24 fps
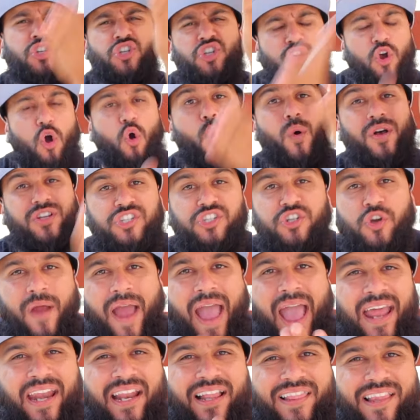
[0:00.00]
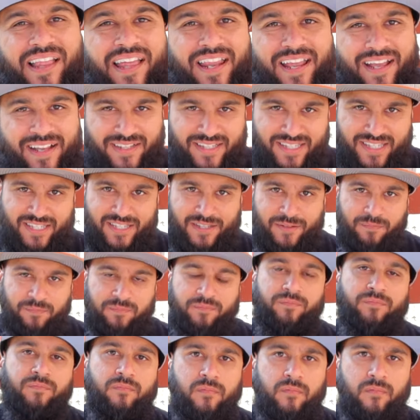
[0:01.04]
Show us your analytics.
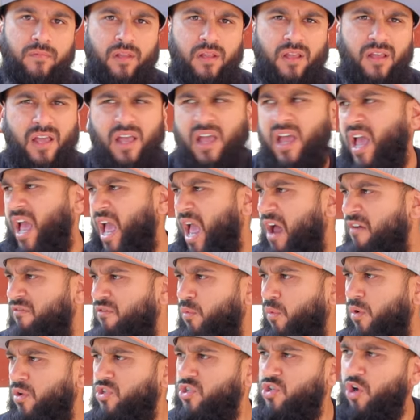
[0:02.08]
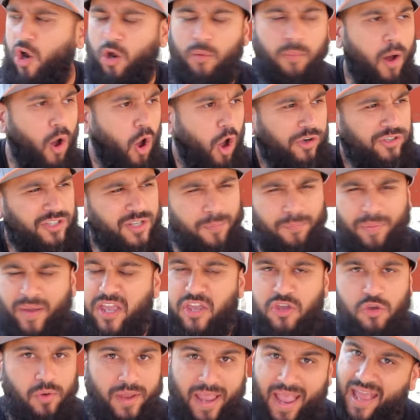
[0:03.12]
Everyone's talking about a
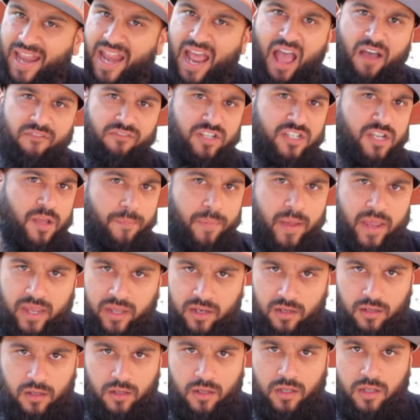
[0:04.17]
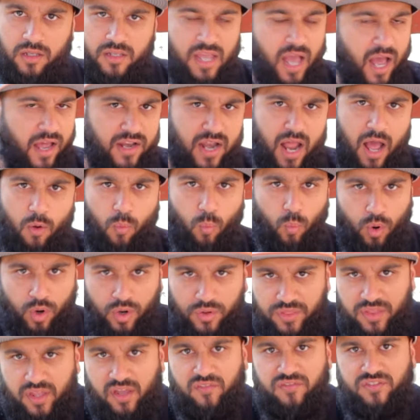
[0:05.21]
debate. You can't have a debate. Y'all are not
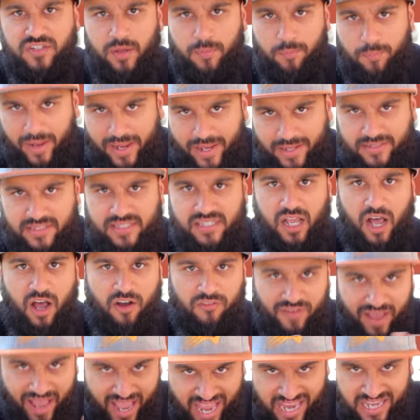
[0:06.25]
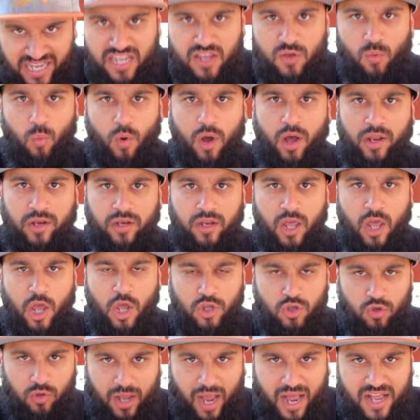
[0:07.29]
worthy of debates of anyone.
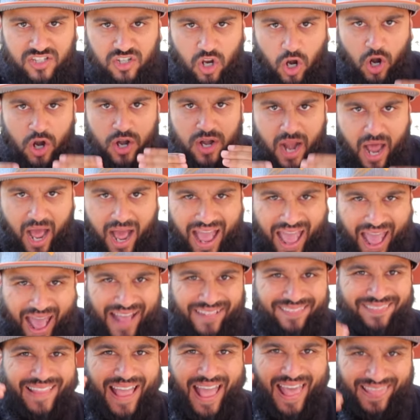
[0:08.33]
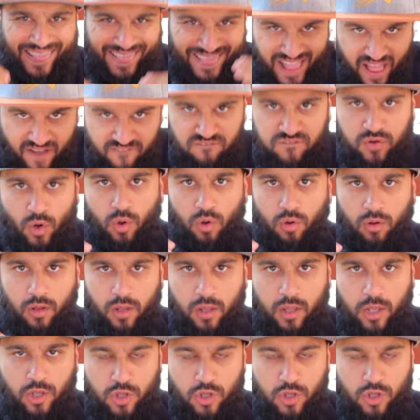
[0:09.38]
You guys are not at that level.